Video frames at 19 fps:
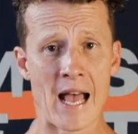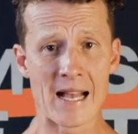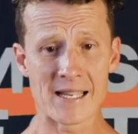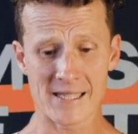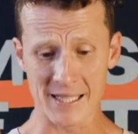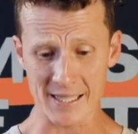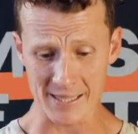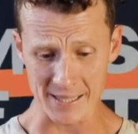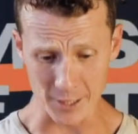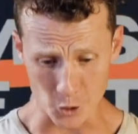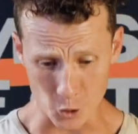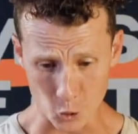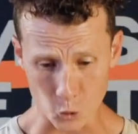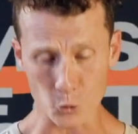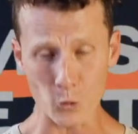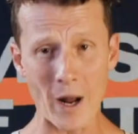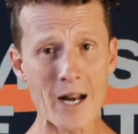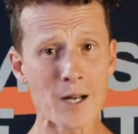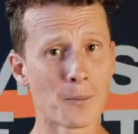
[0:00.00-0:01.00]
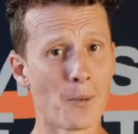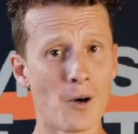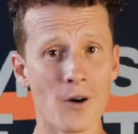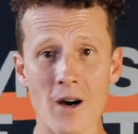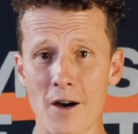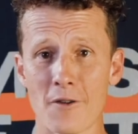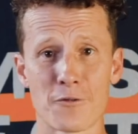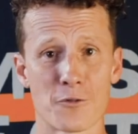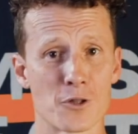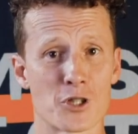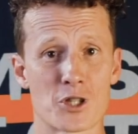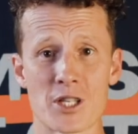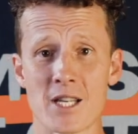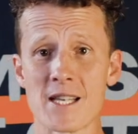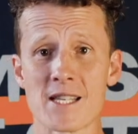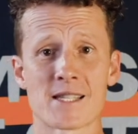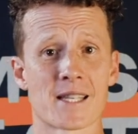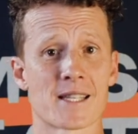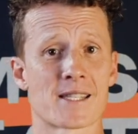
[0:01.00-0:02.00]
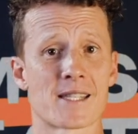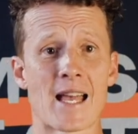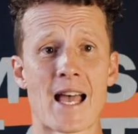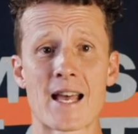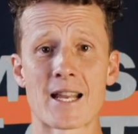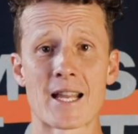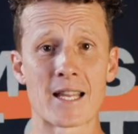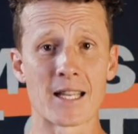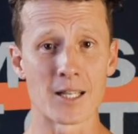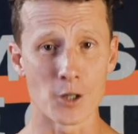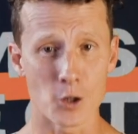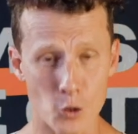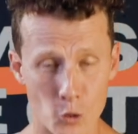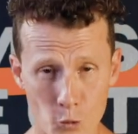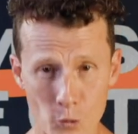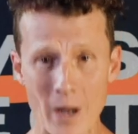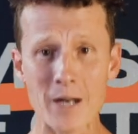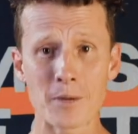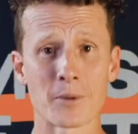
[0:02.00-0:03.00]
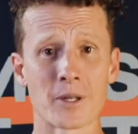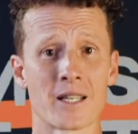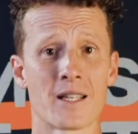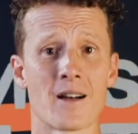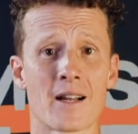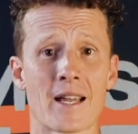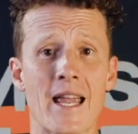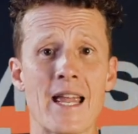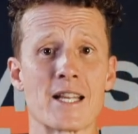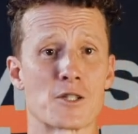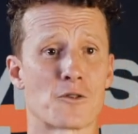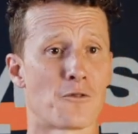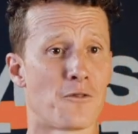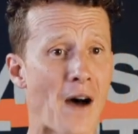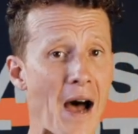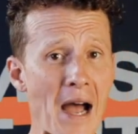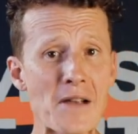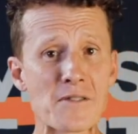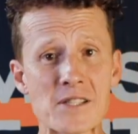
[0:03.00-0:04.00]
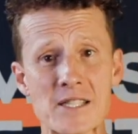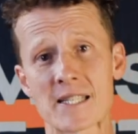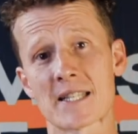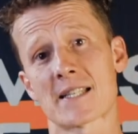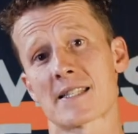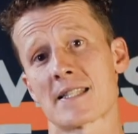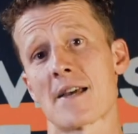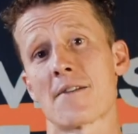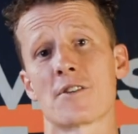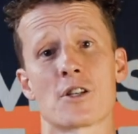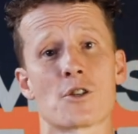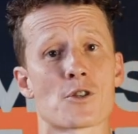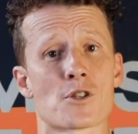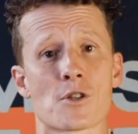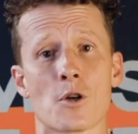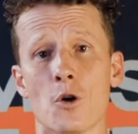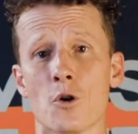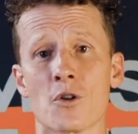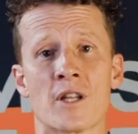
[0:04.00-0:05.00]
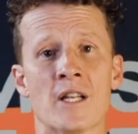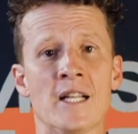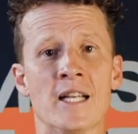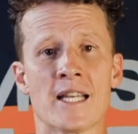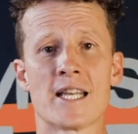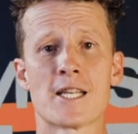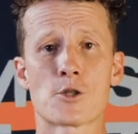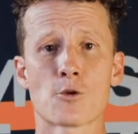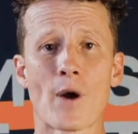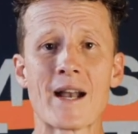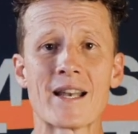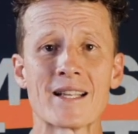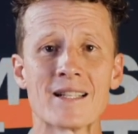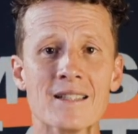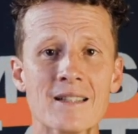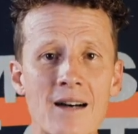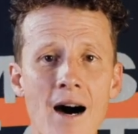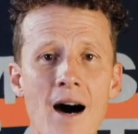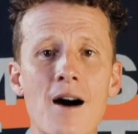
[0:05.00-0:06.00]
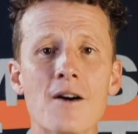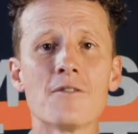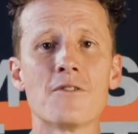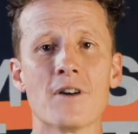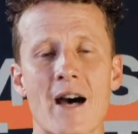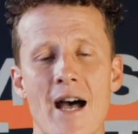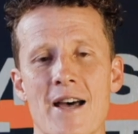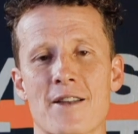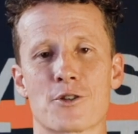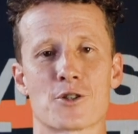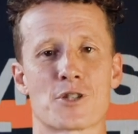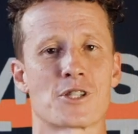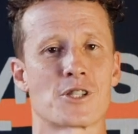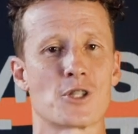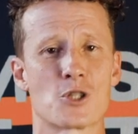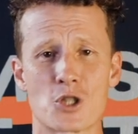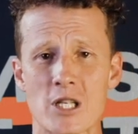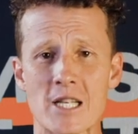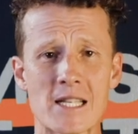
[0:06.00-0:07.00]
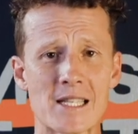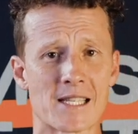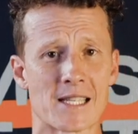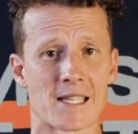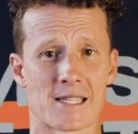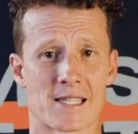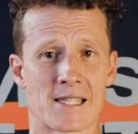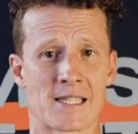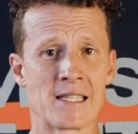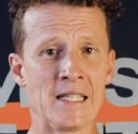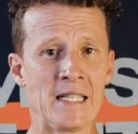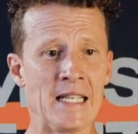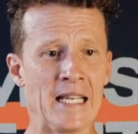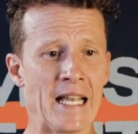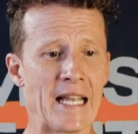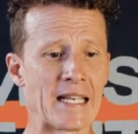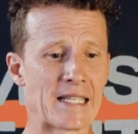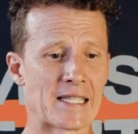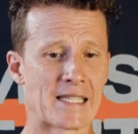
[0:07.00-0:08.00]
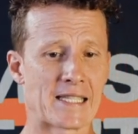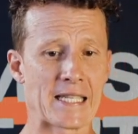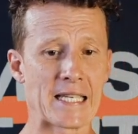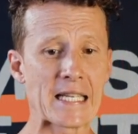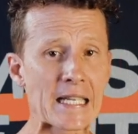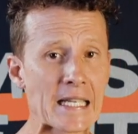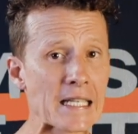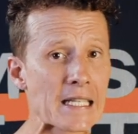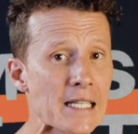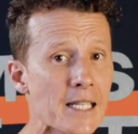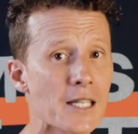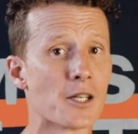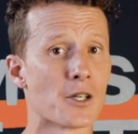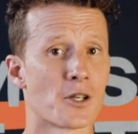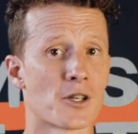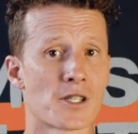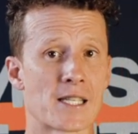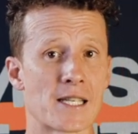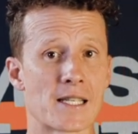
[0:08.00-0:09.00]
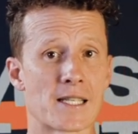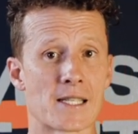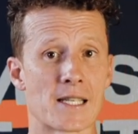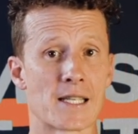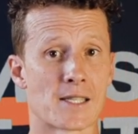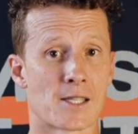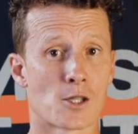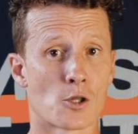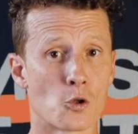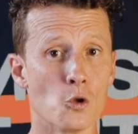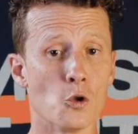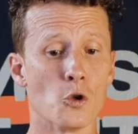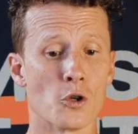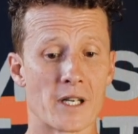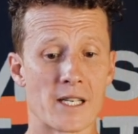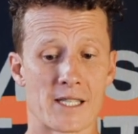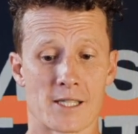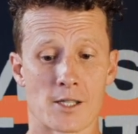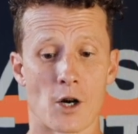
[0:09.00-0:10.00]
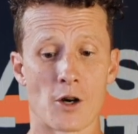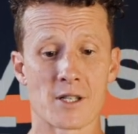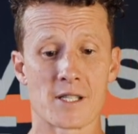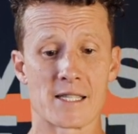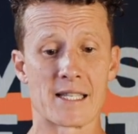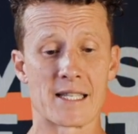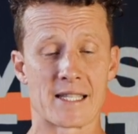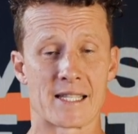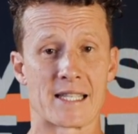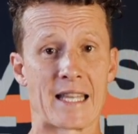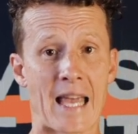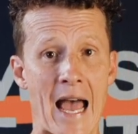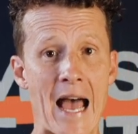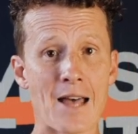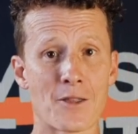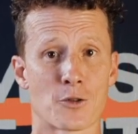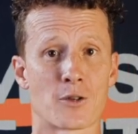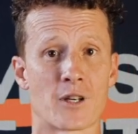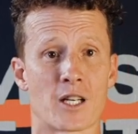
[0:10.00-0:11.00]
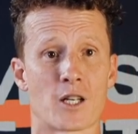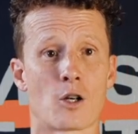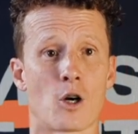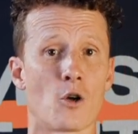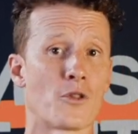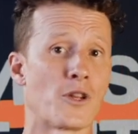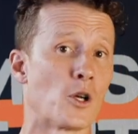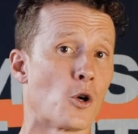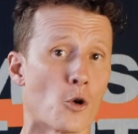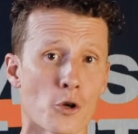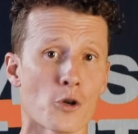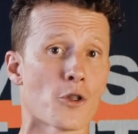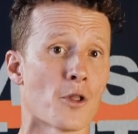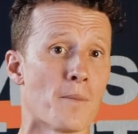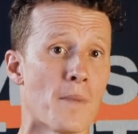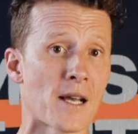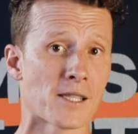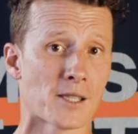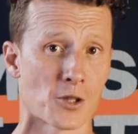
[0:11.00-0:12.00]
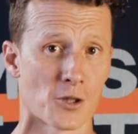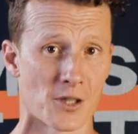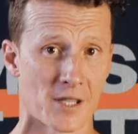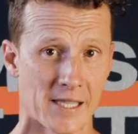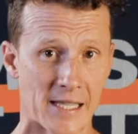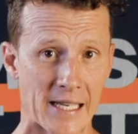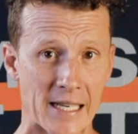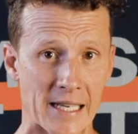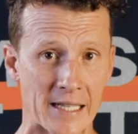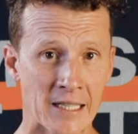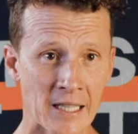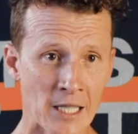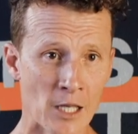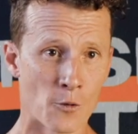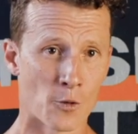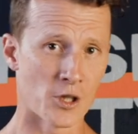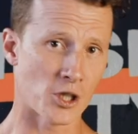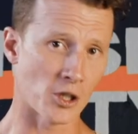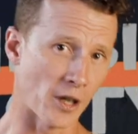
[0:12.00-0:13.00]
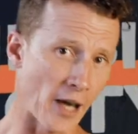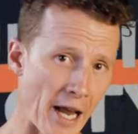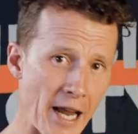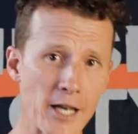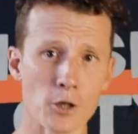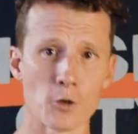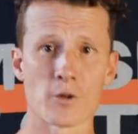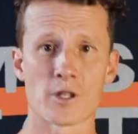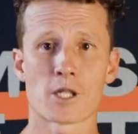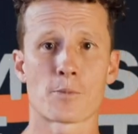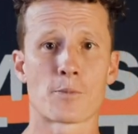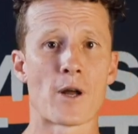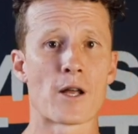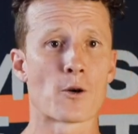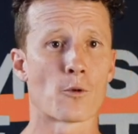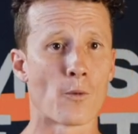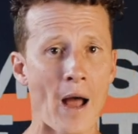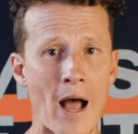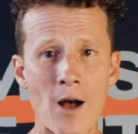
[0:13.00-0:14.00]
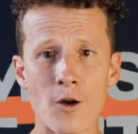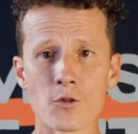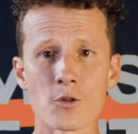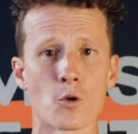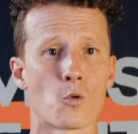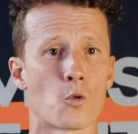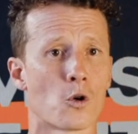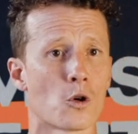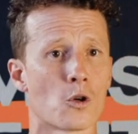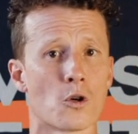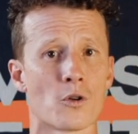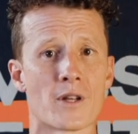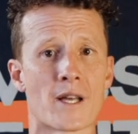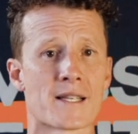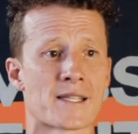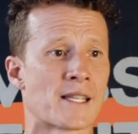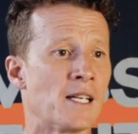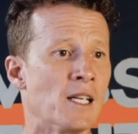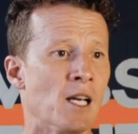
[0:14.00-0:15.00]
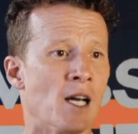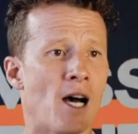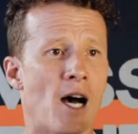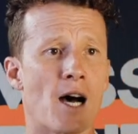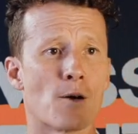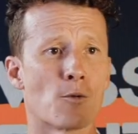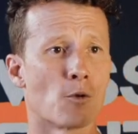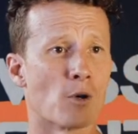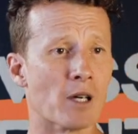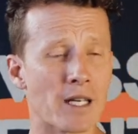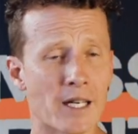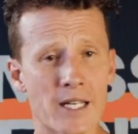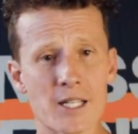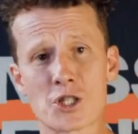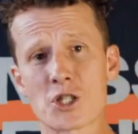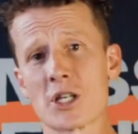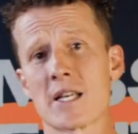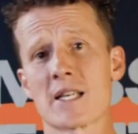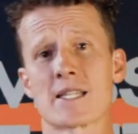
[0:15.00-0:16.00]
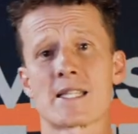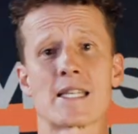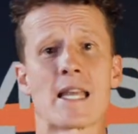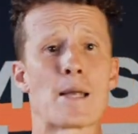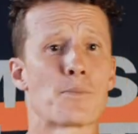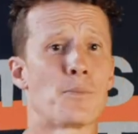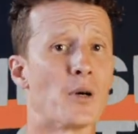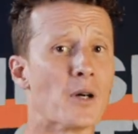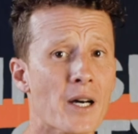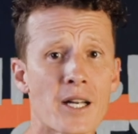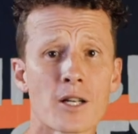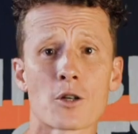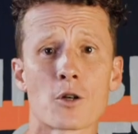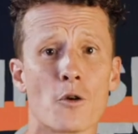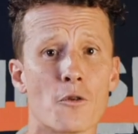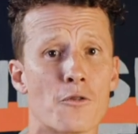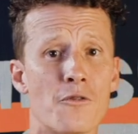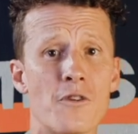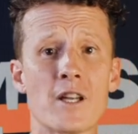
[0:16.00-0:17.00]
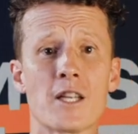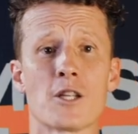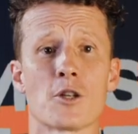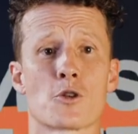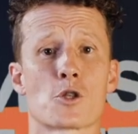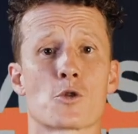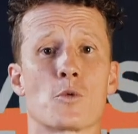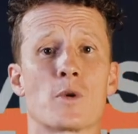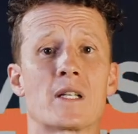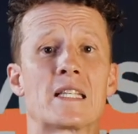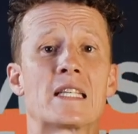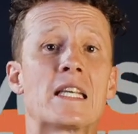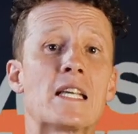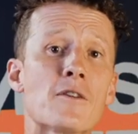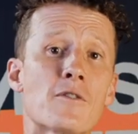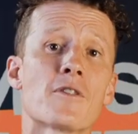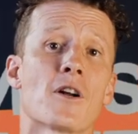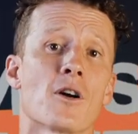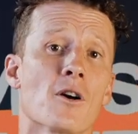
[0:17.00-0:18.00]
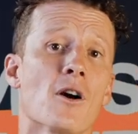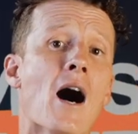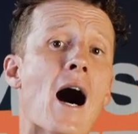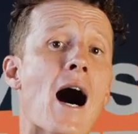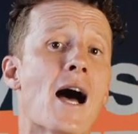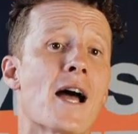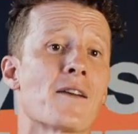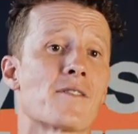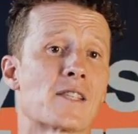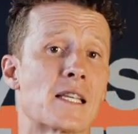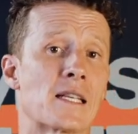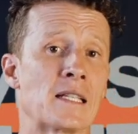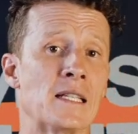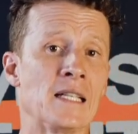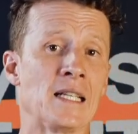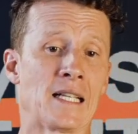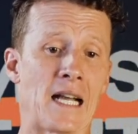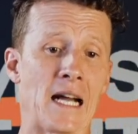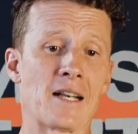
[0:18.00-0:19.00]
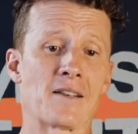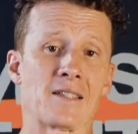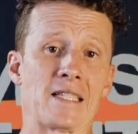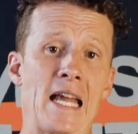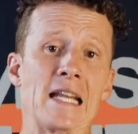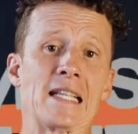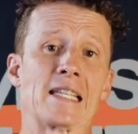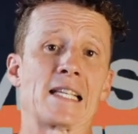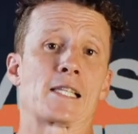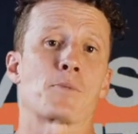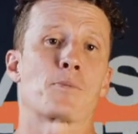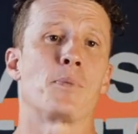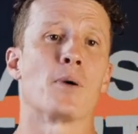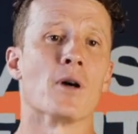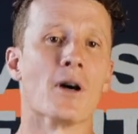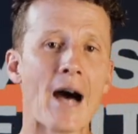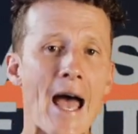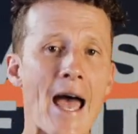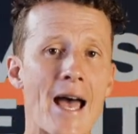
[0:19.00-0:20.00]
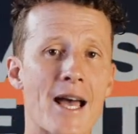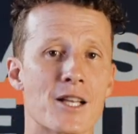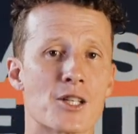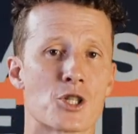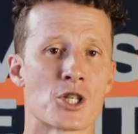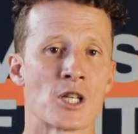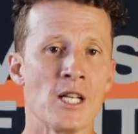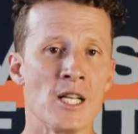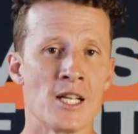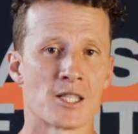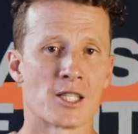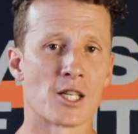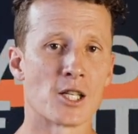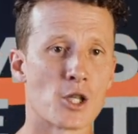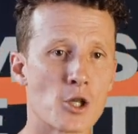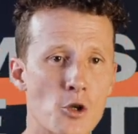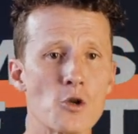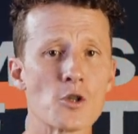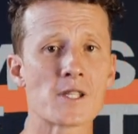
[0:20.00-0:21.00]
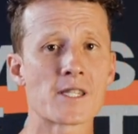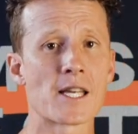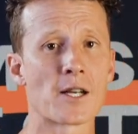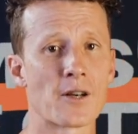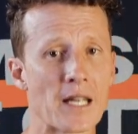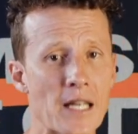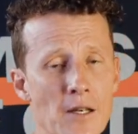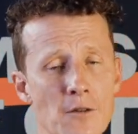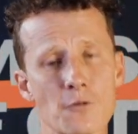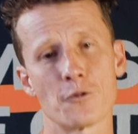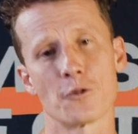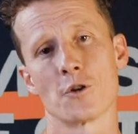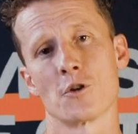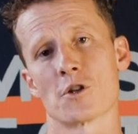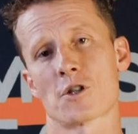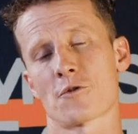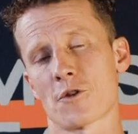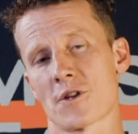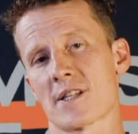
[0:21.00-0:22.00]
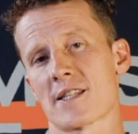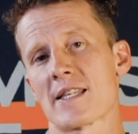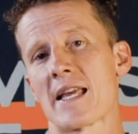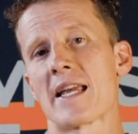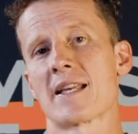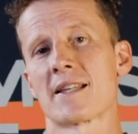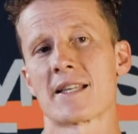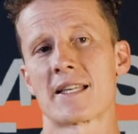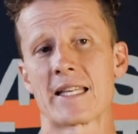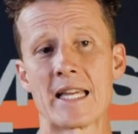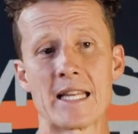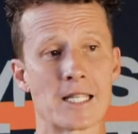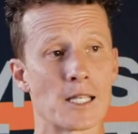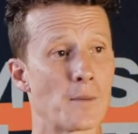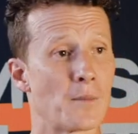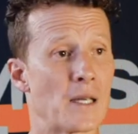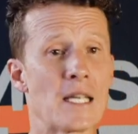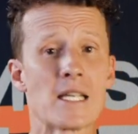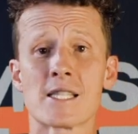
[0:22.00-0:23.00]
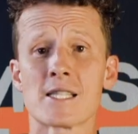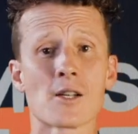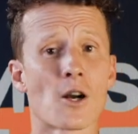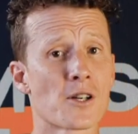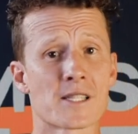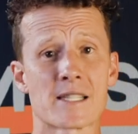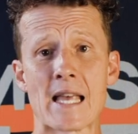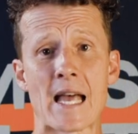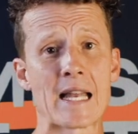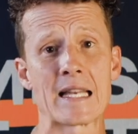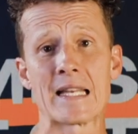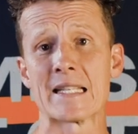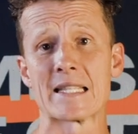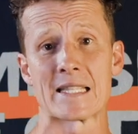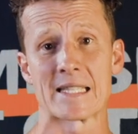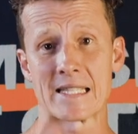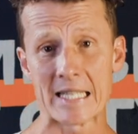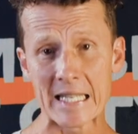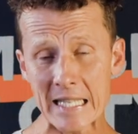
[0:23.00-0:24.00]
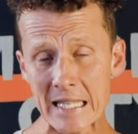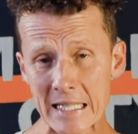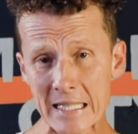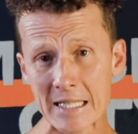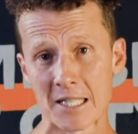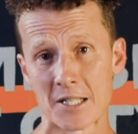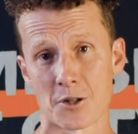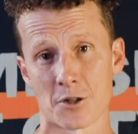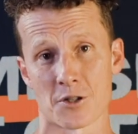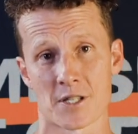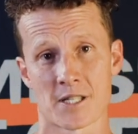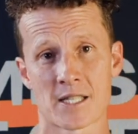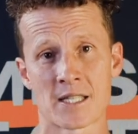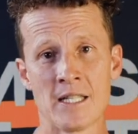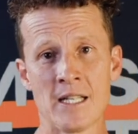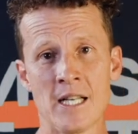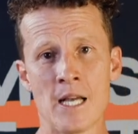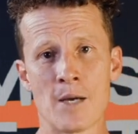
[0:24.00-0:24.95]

has this incredible love for Jesus at an incredibly young age. Five, six, seven years old, he's writing love letters to Jesus. In his teen years, he's in school, he starts this gathering called the Order of the Mustard Seed, which later would spread around the world as uh, religious and political figures would give their lives and kind of take this pledge to use their influence for the sake of the kingdom. He starts that in his teen years.